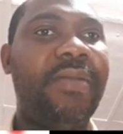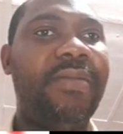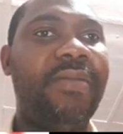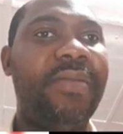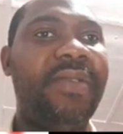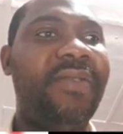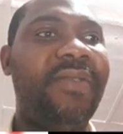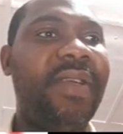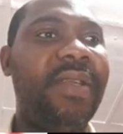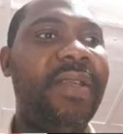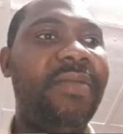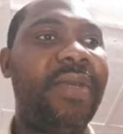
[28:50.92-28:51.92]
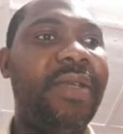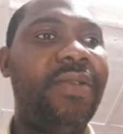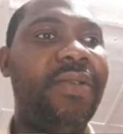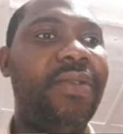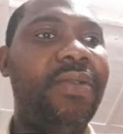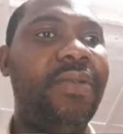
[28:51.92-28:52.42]
divided by
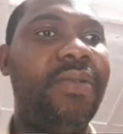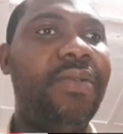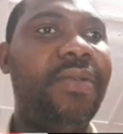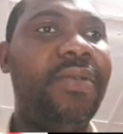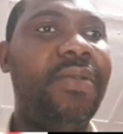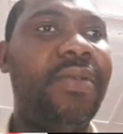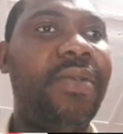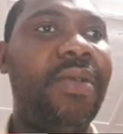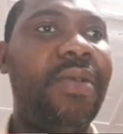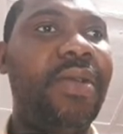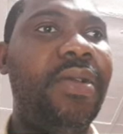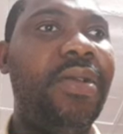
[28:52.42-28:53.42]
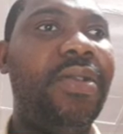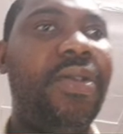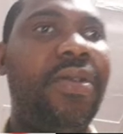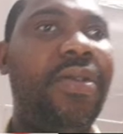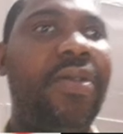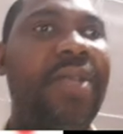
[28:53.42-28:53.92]
2. So
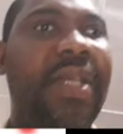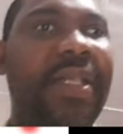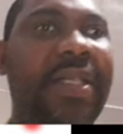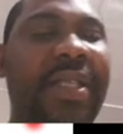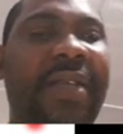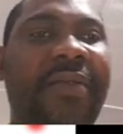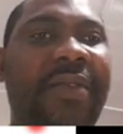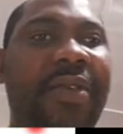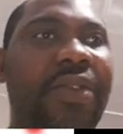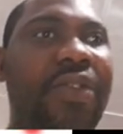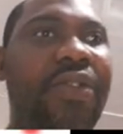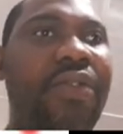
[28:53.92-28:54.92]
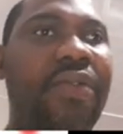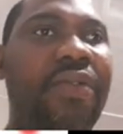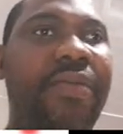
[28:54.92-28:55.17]
that is giving us 2.